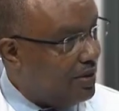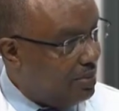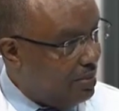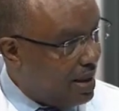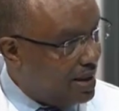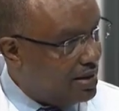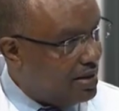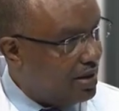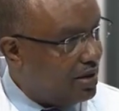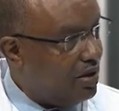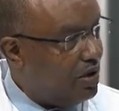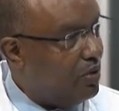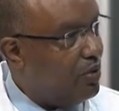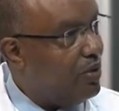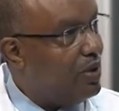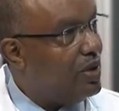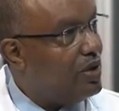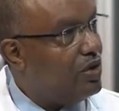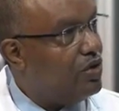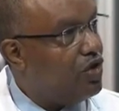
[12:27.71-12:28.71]
mentor, who
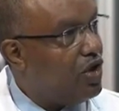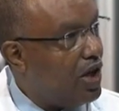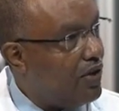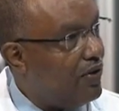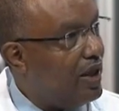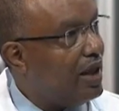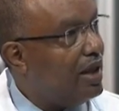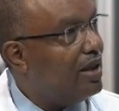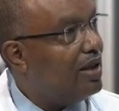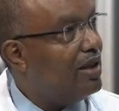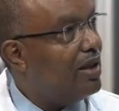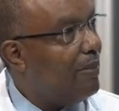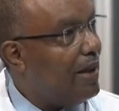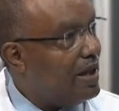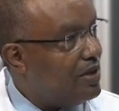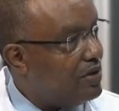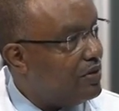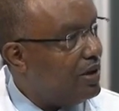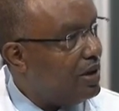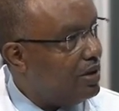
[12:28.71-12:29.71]
is chairing the
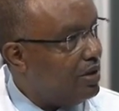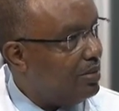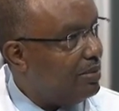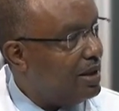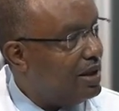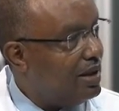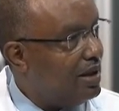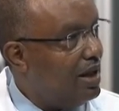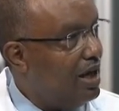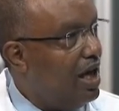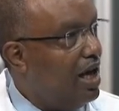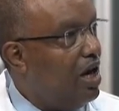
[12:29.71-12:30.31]
mentoring committee,